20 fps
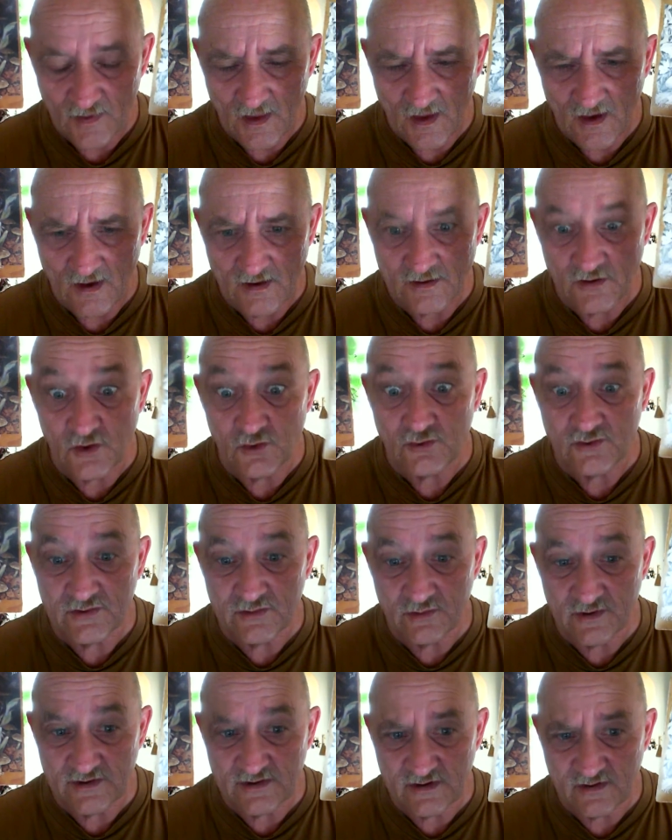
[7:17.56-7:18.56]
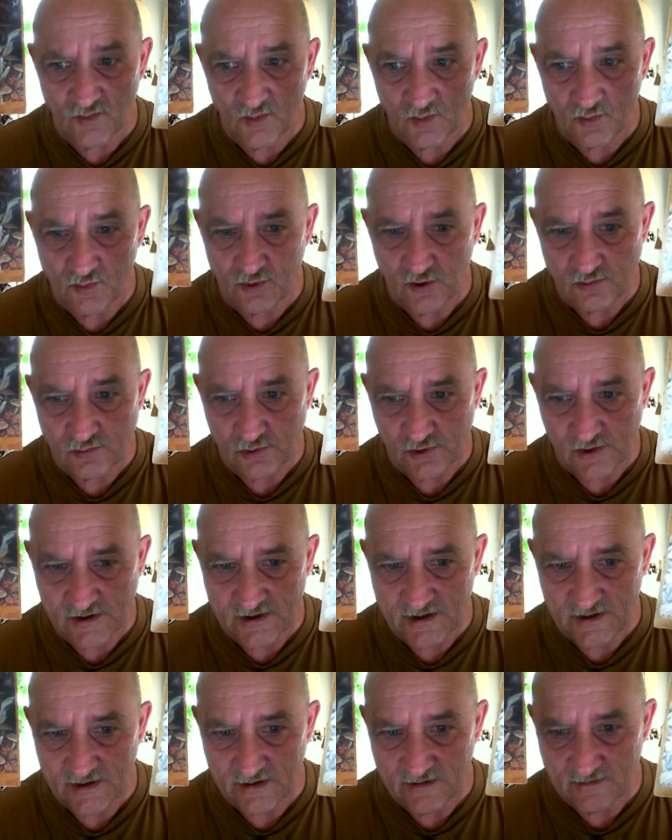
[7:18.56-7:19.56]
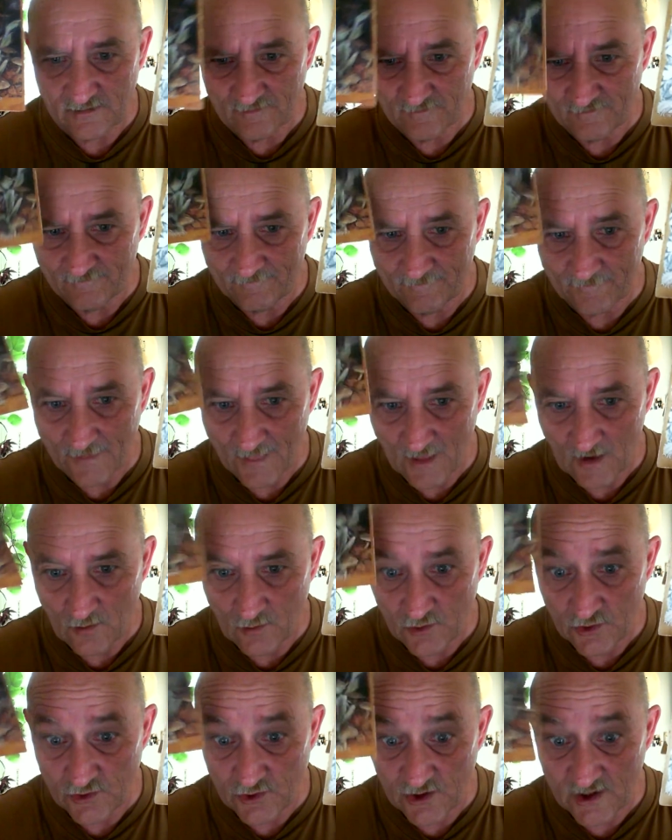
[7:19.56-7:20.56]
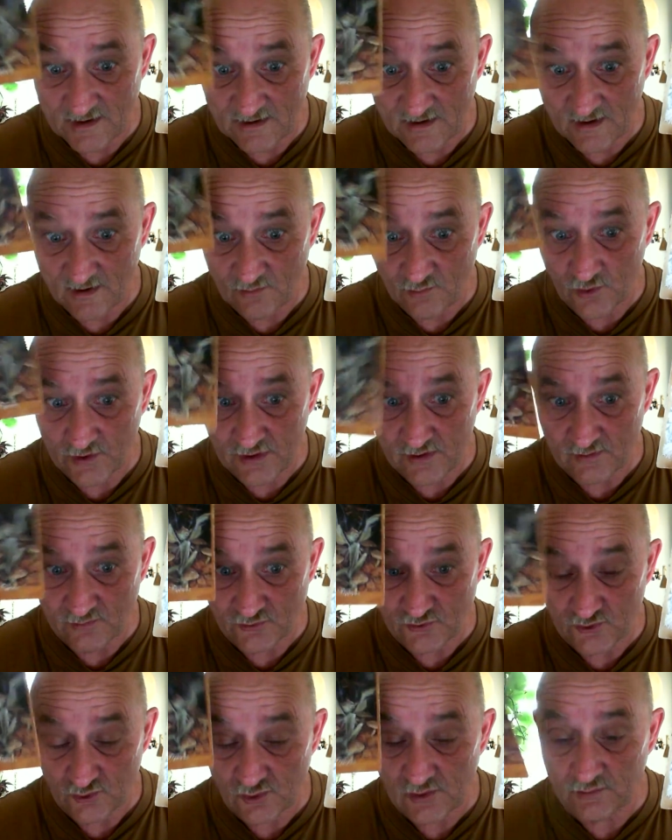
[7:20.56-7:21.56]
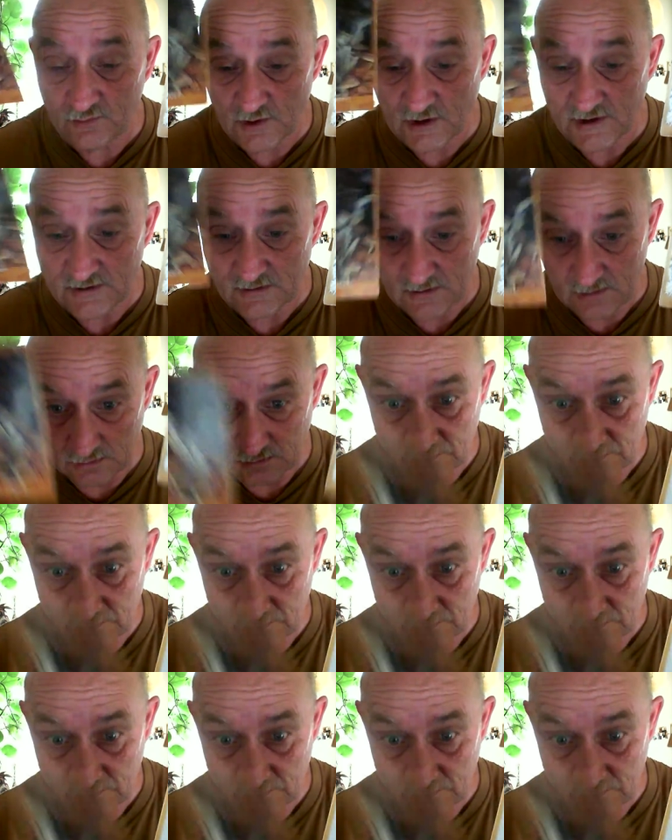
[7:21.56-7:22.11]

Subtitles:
And use wisdom appropriately. Or you could end up with a sore foot.